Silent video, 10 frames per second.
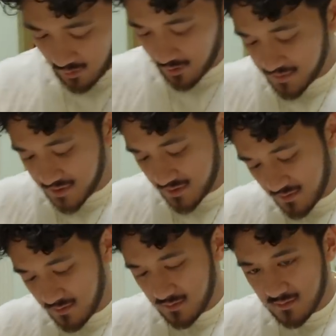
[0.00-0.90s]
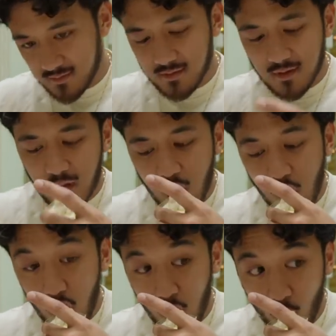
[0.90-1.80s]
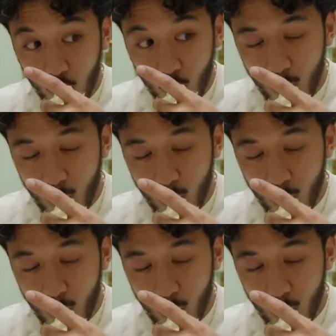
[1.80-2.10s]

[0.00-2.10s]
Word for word: Oops. Let's see. Got a